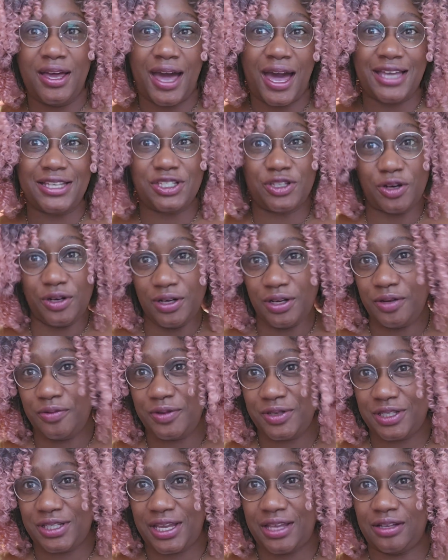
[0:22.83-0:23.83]
I started
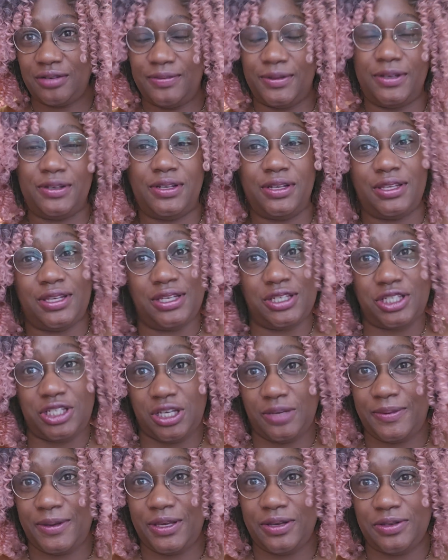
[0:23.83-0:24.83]
with Sailor Moon and did
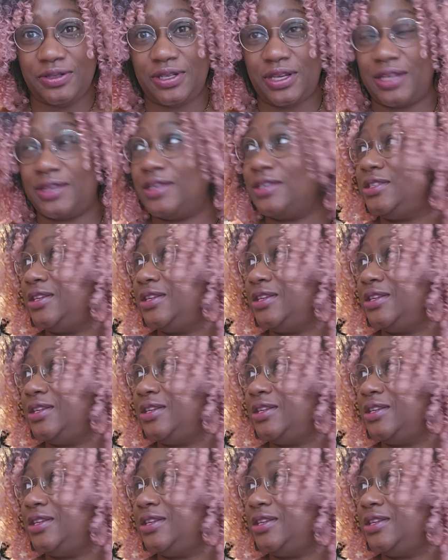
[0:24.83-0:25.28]
Chibiusa at the